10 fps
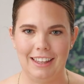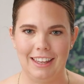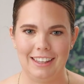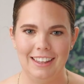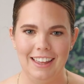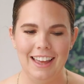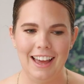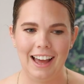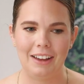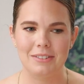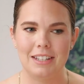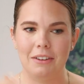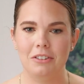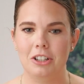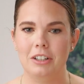Like I was
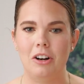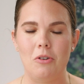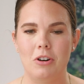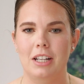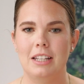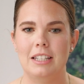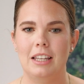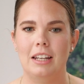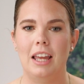never career oriented.